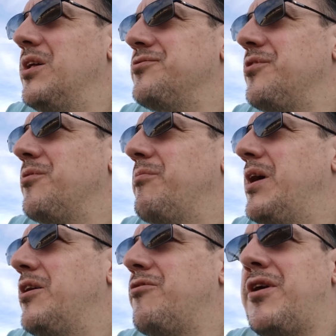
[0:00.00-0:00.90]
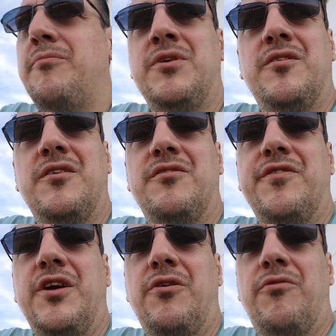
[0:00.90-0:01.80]
else I'm going to be able to cram into this
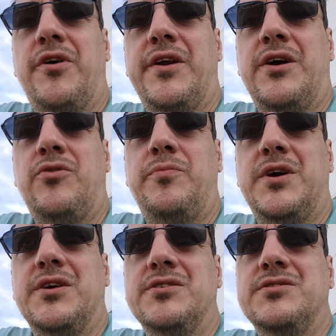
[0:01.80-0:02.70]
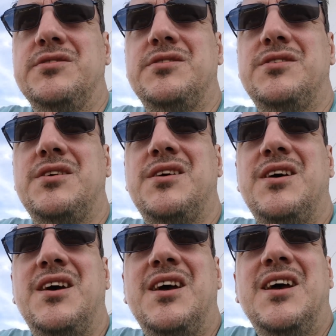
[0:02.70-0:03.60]
video right now, because
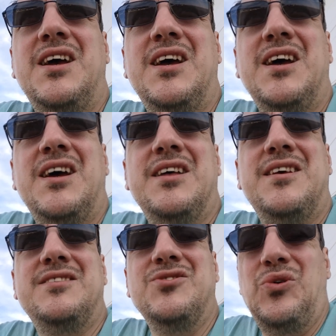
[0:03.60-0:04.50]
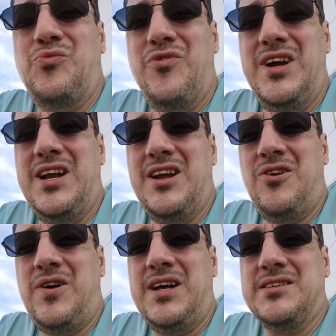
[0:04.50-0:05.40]
there's not really a
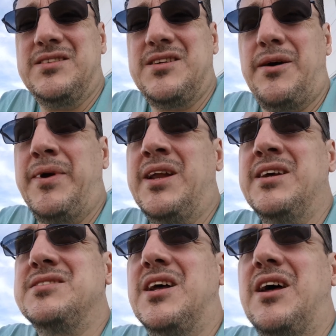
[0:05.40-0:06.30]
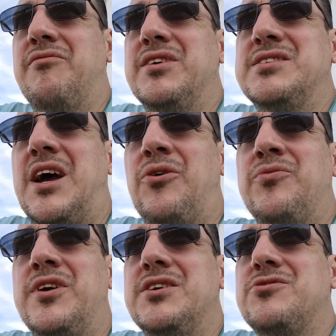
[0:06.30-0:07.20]
lot else. I mean, it's a lovely
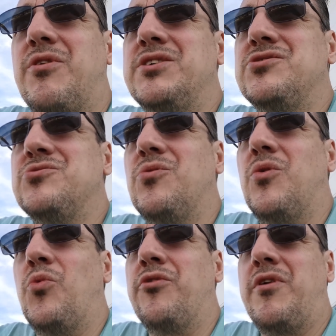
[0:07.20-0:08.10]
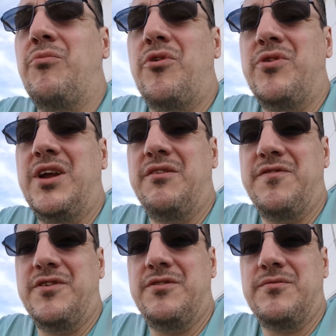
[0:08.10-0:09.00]
town, it's great to sort of wander around. We're only here
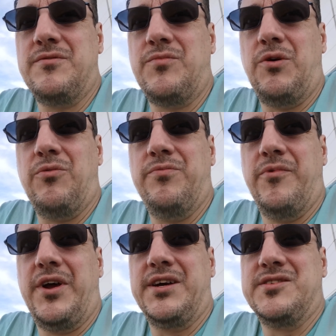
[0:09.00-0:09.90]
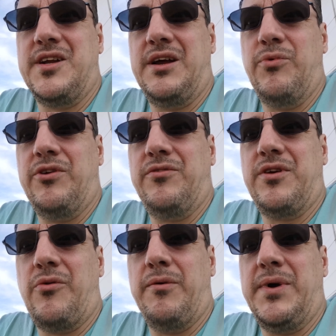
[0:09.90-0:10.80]
for, well, like today we're
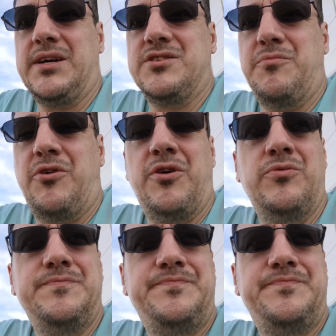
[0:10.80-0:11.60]
going back tomorrow.